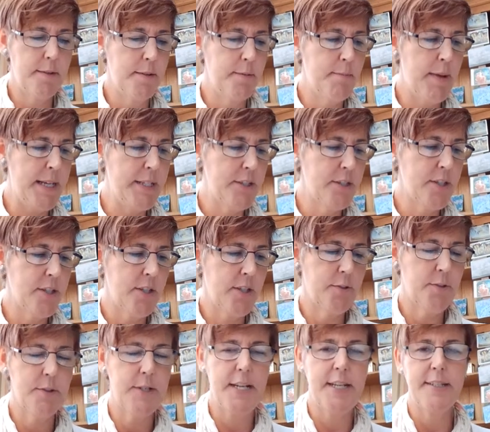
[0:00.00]

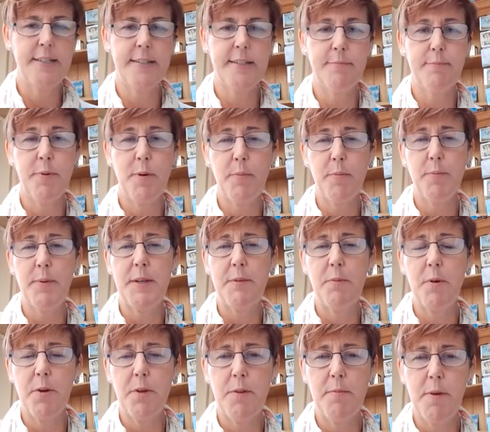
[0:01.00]
mention is probably
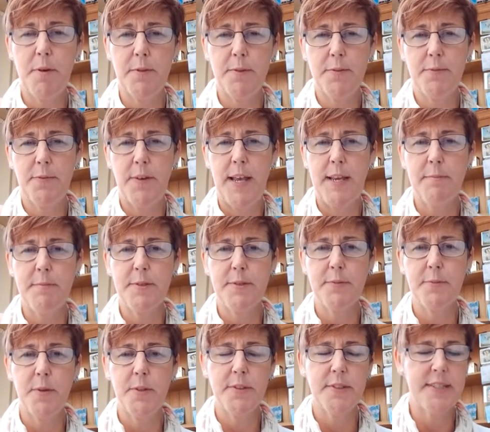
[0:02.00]
one of the most
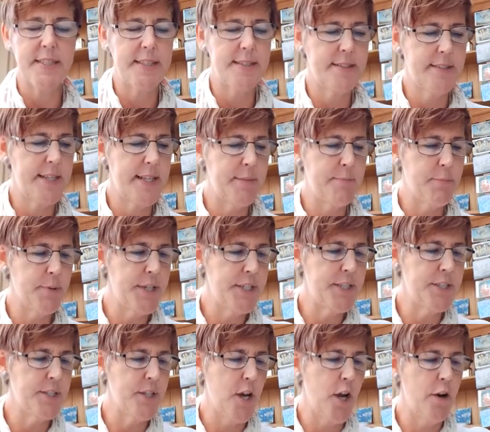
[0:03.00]
famous ones, is the bridge